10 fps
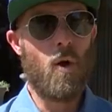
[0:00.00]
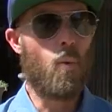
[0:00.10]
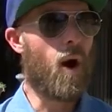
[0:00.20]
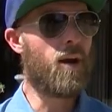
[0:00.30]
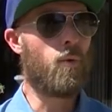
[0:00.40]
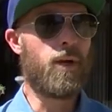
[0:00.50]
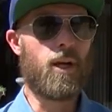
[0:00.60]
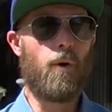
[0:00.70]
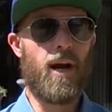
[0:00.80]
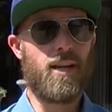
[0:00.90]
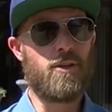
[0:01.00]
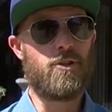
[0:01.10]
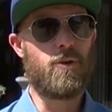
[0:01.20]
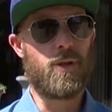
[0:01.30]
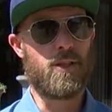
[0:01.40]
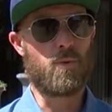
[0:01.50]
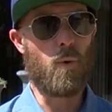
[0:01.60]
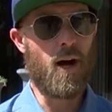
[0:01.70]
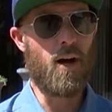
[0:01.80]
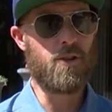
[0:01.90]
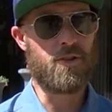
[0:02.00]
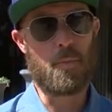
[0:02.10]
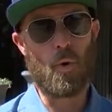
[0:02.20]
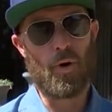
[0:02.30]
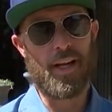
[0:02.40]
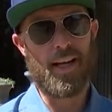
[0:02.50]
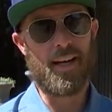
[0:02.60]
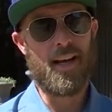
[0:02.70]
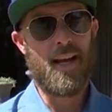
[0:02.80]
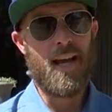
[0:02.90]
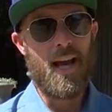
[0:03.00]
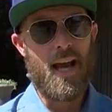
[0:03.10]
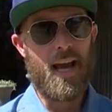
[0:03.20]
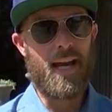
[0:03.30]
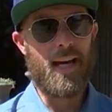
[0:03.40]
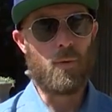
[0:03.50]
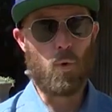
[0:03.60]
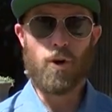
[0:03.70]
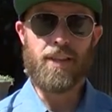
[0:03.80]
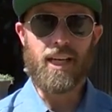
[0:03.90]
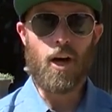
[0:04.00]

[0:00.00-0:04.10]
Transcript: Why don't we go ahead and do it as well, supporting a worthy